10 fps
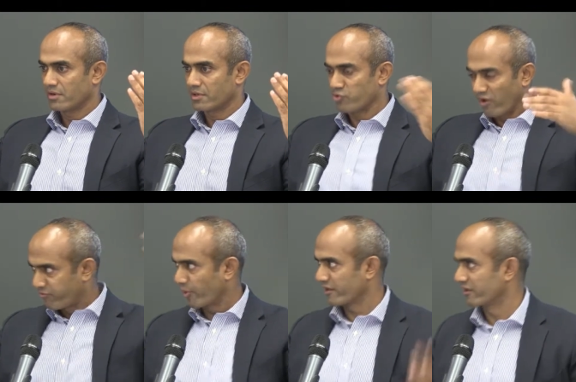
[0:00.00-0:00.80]

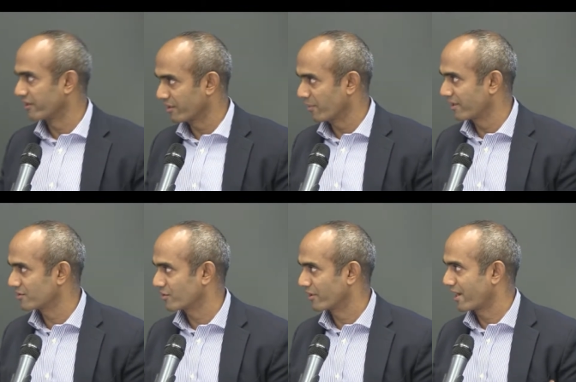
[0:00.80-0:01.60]
twelve-point agreement
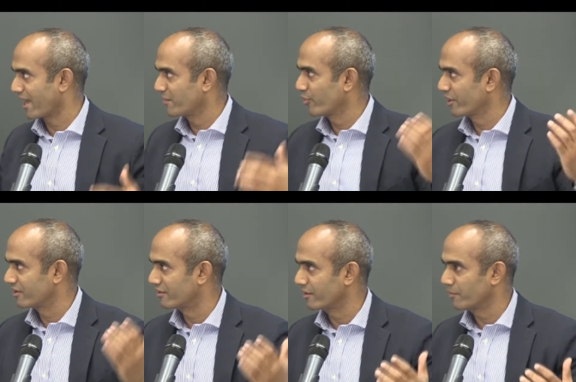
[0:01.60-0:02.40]
or a nine-point
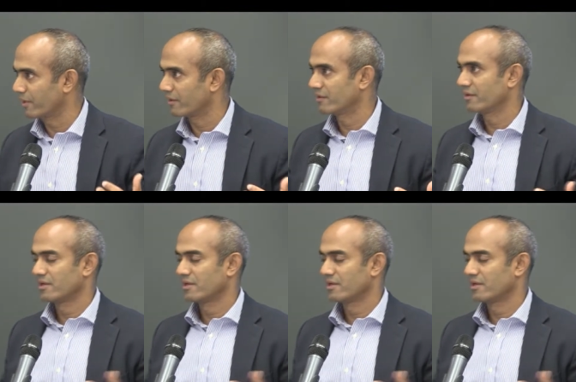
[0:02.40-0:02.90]
agreement.